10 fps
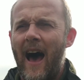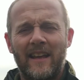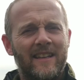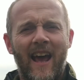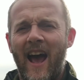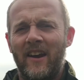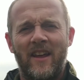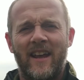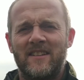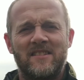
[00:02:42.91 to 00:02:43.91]
I
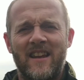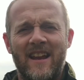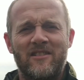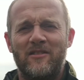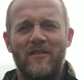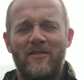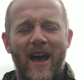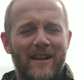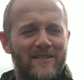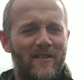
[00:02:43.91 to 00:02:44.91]
can't extend that